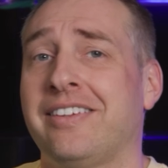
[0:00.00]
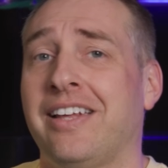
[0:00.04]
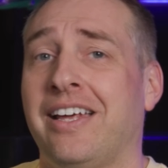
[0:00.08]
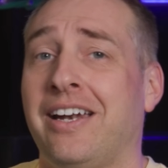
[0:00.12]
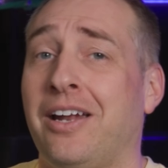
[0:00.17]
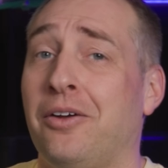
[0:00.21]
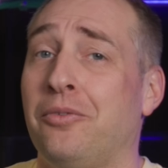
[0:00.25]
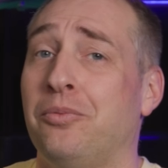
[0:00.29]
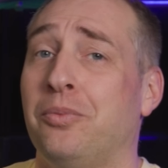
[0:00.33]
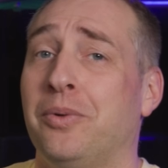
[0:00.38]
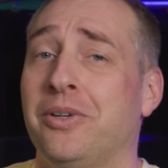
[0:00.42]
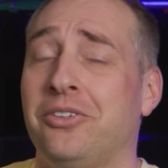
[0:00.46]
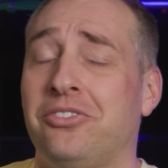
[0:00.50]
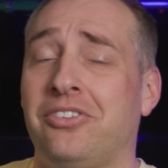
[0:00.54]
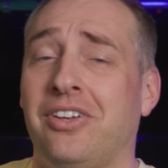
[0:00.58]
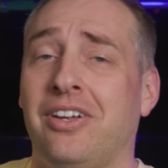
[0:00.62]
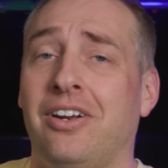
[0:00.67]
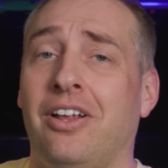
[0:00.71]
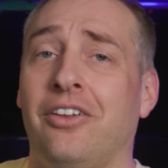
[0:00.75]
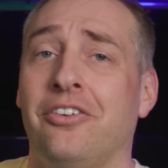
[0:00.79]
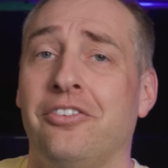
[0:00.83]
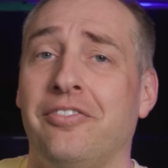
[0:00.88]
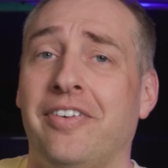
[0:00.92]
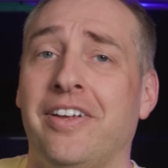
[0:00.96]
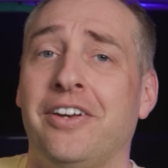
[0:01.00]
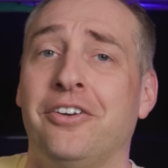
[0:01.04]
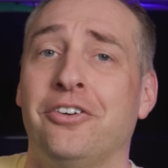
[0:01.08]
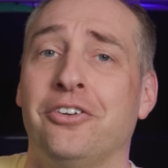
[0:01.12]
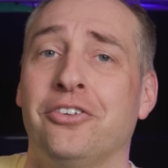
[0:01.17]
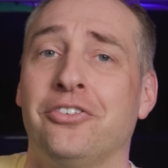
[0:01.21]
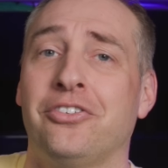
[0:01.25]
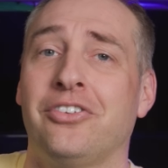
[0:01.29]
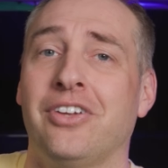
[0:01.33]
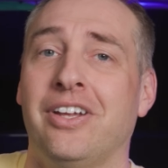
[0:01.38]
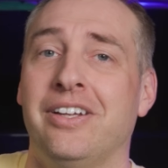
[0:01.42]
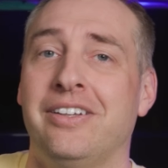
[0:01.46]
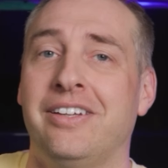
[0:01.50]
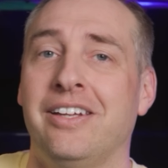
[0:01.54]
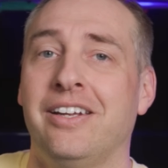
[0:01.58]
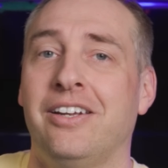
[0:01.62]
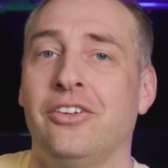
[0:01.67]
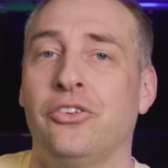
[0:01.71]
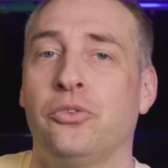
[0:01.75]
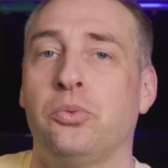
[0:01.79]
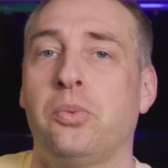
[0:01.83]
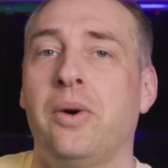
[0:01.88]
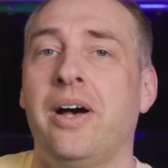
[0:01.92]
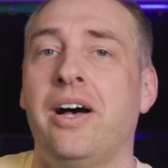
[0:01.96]
and I wish that other vendors
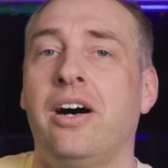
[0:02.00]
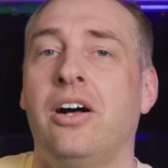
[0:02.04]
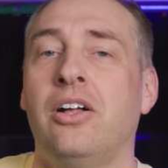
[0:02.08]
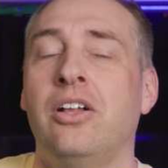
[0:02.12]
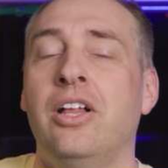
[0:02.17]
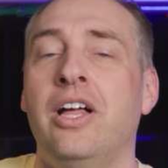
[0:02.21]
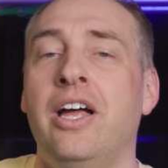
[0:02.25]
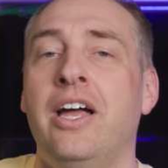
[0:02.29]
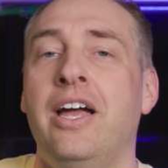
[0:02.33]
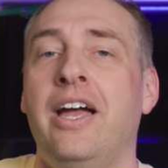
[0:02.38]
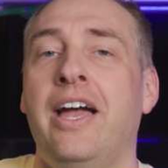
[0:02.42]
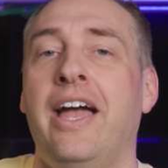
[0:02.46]
did as well.